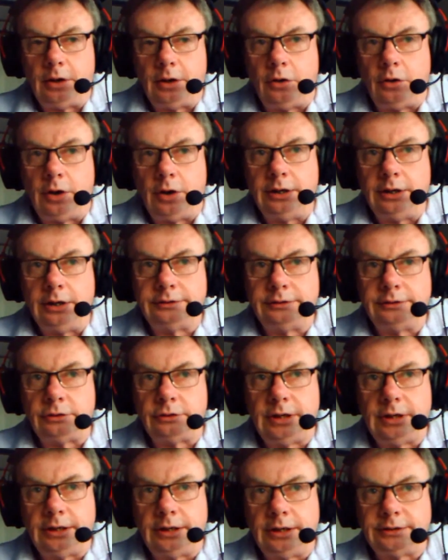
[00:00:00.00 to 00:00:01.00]
Or in
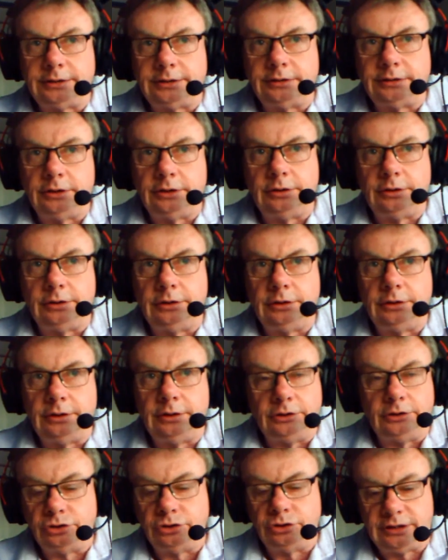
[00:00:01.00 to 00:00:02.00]
some cases,
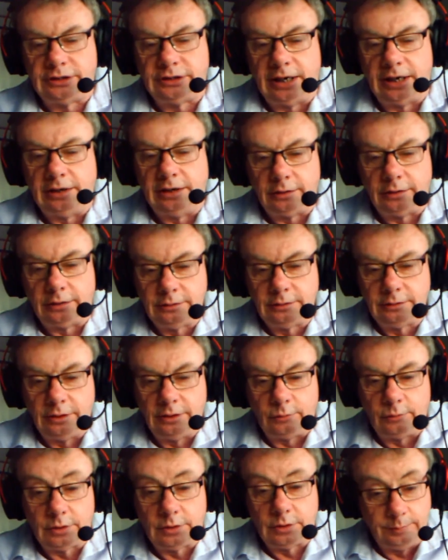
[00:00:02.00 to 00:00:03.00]
they just tell you,
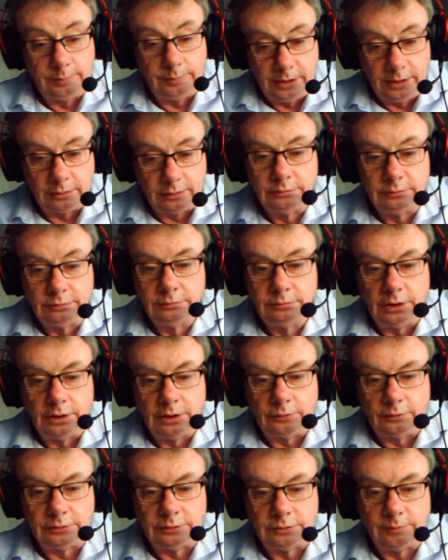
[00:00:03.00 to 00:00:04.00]
come in,
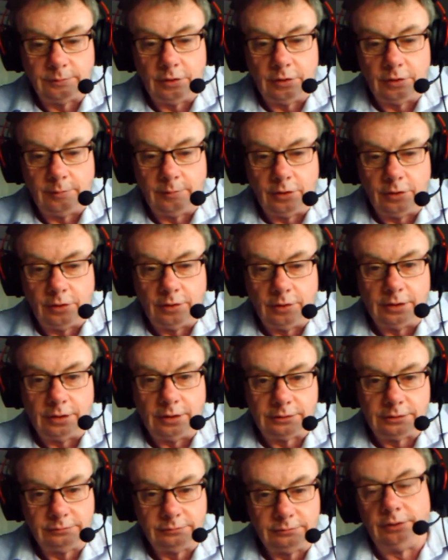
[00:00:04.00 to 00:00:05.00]
tomorrow
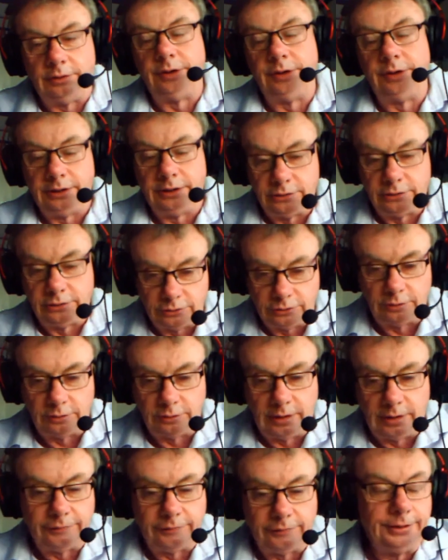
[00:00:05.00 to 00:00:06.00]
morning at 9:30,
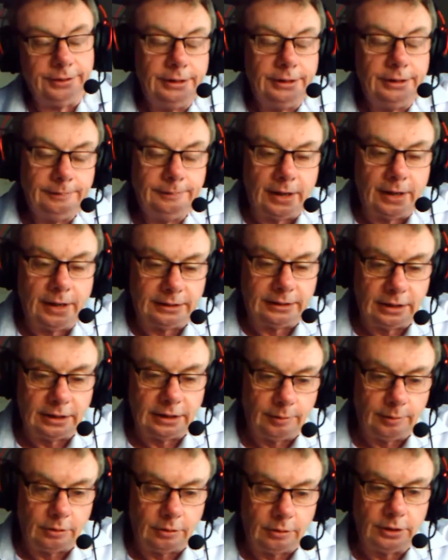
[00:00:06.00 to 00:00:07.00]
whatever, at the
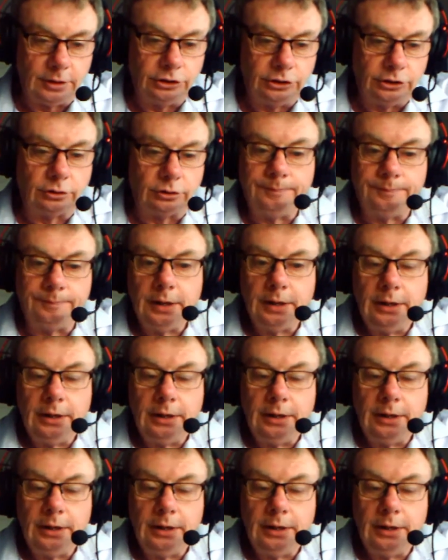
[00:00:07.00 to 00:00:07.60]
time of completion.